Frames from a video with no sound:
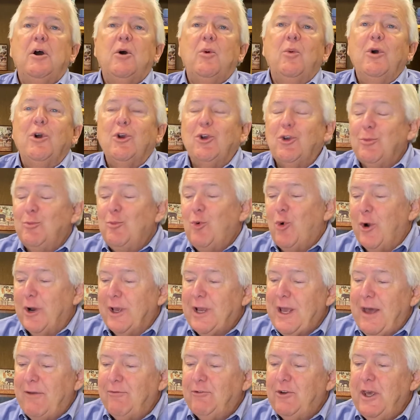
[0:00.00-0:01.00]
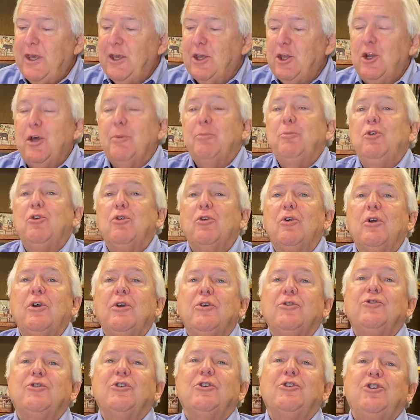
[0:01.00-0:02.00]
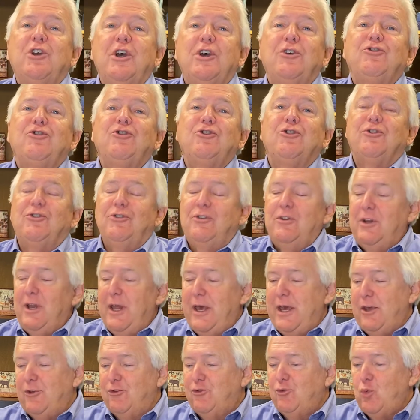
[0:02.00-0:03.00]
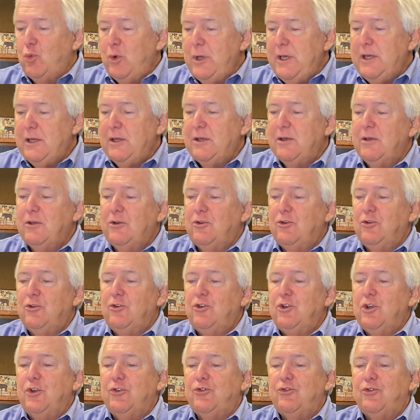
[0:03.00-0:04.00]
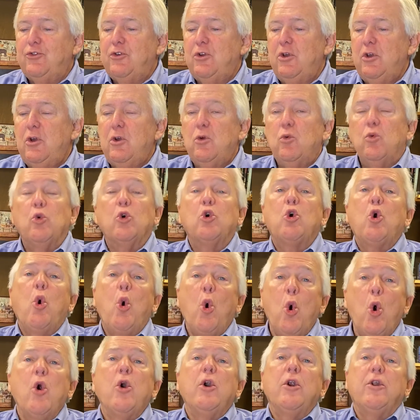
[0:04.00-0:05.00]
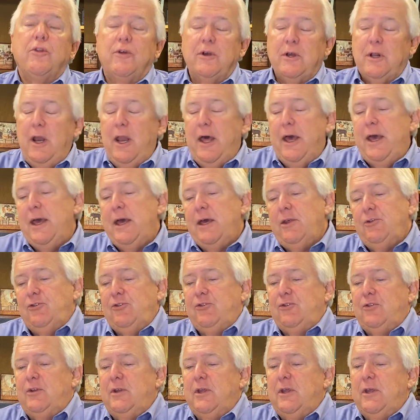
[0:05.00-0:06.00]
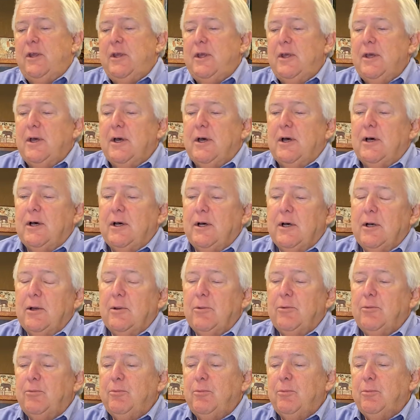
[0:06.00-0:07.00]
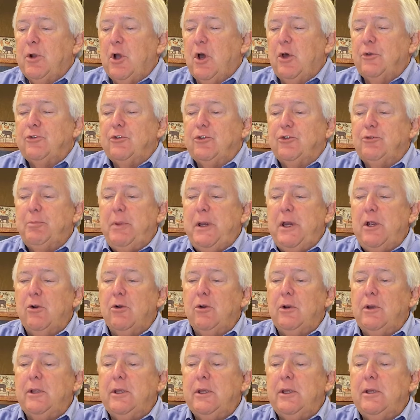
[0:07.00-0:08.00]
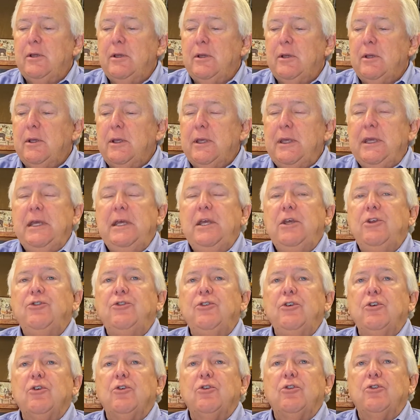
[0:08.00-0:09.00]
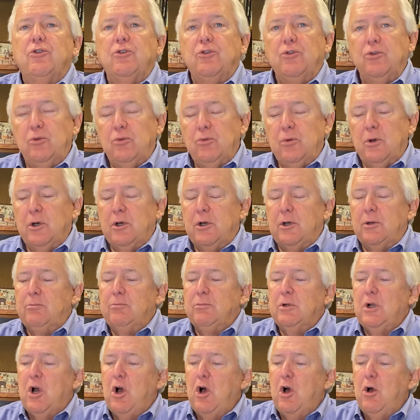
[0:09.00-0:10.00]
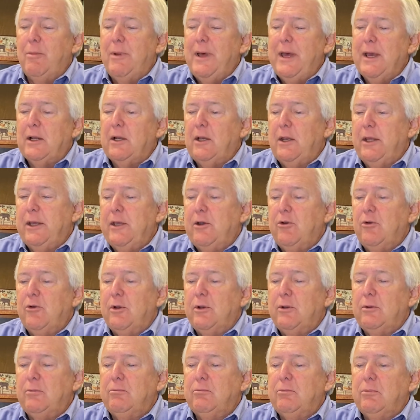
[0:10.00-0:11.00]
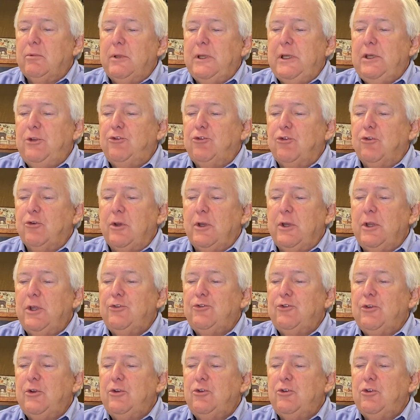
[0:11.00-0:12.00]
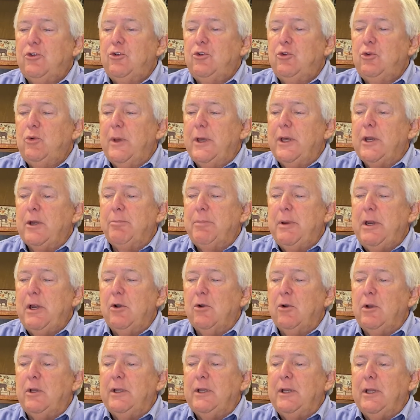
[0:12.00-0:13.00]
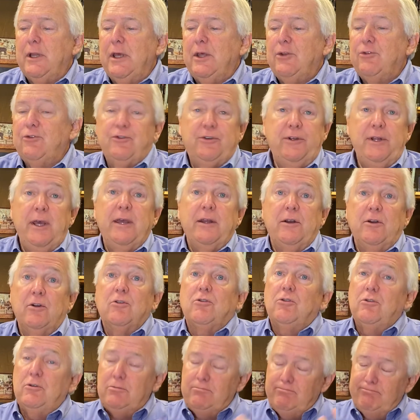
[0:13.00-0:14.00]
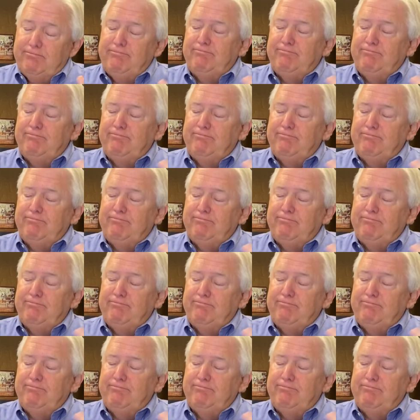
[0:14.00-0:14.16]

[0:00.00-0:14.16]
Well, good morning. I've taken up your suggestion last week to just record the class because it's apparently easier to call back later and easier to listen to and apparently less technical.